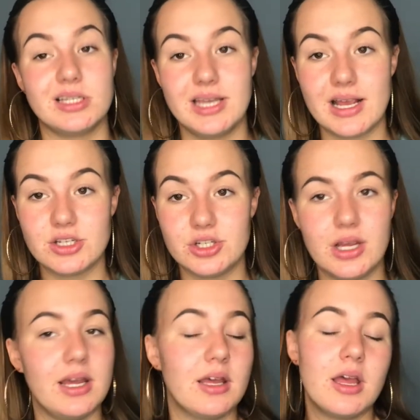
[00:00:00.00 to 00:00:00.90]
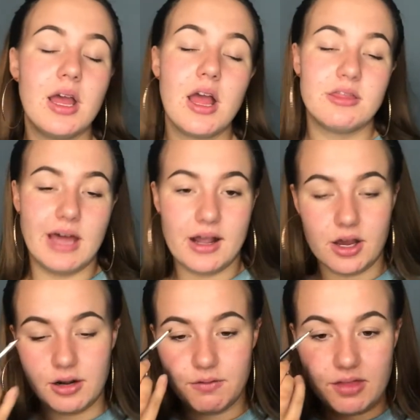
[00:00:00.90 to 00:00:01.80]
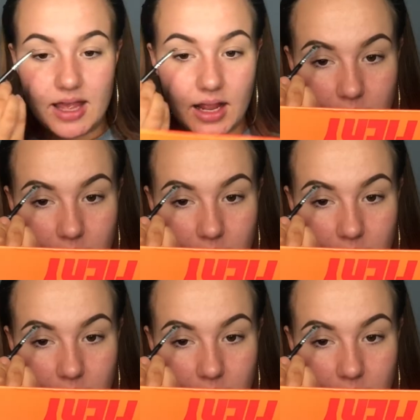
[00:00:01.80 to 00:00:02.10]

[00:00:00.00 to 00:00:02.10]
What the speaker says: next year, that kind of thing.